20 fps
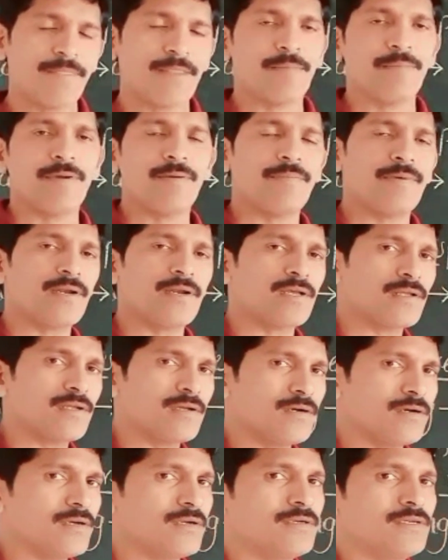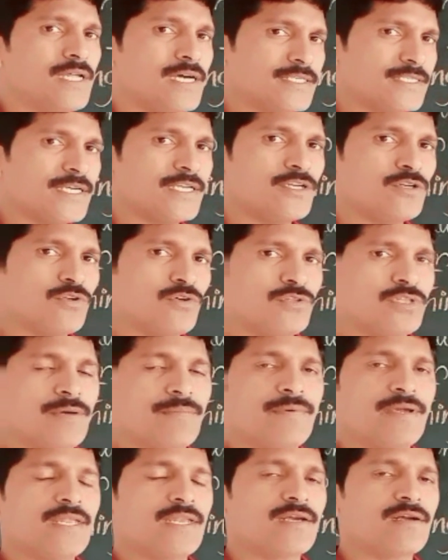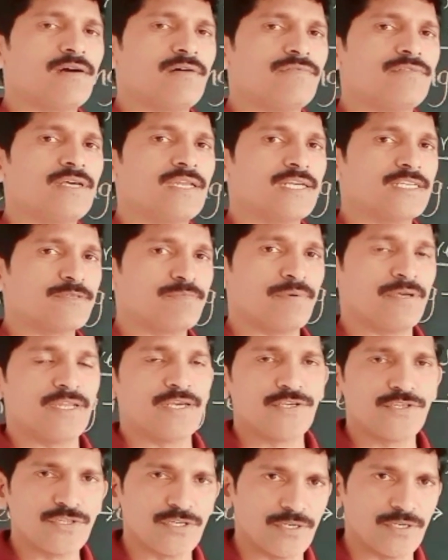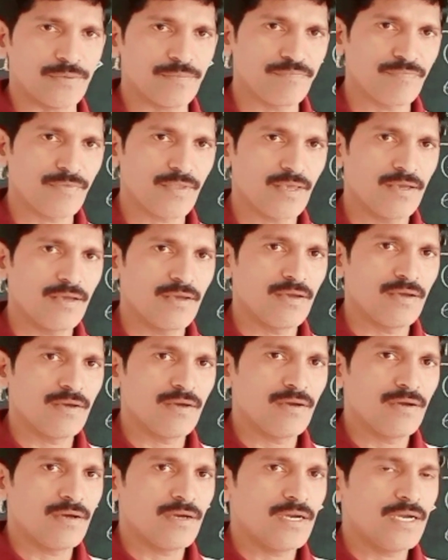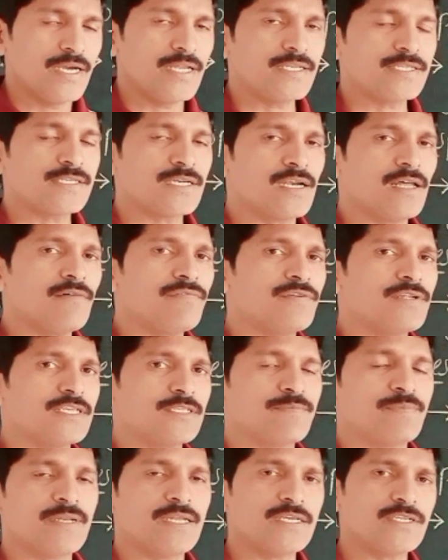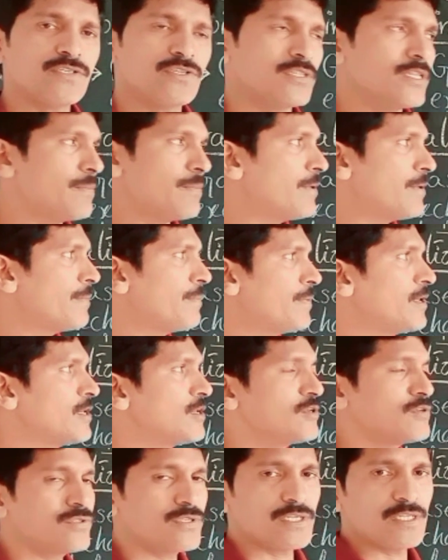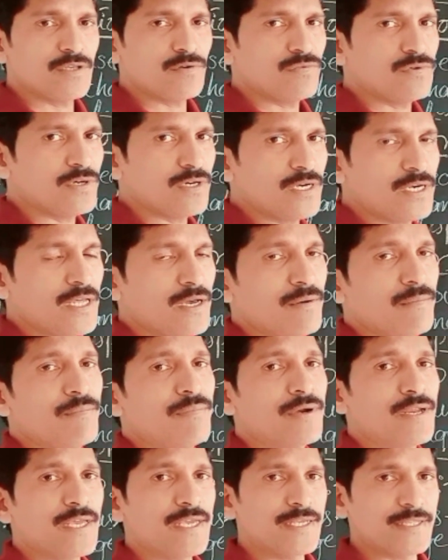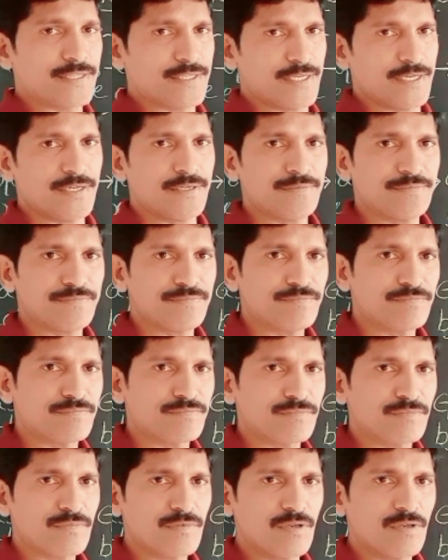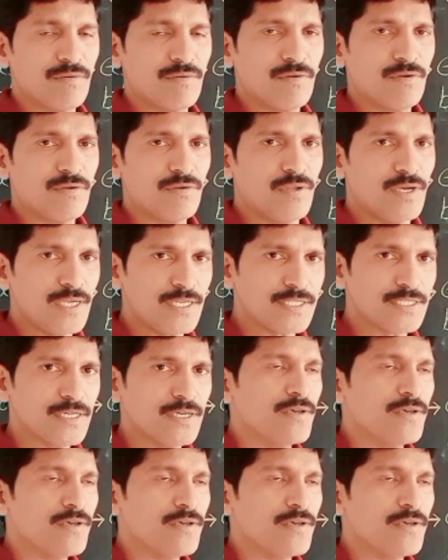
the people doesn't know the meaning of the respiration. Instead of respiration the people used the word breathe. Right?